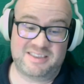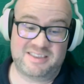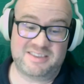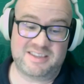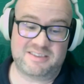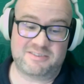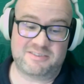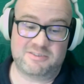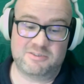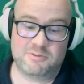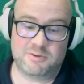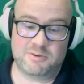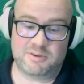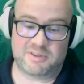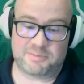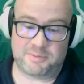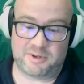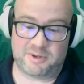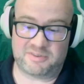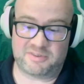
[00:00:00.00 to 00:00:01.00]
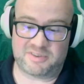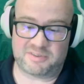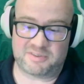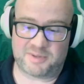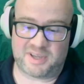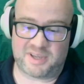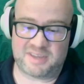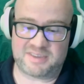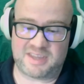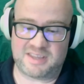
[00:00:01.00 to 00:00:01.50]
these new experiences
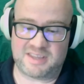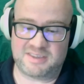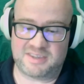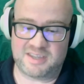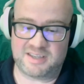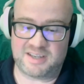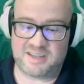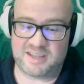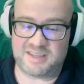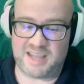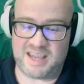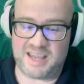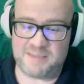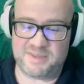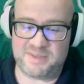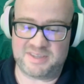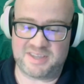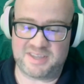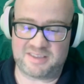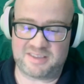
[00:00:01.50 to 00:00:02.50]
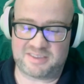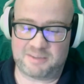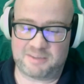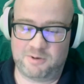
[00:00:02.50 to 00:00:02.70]
because they did an A/B test.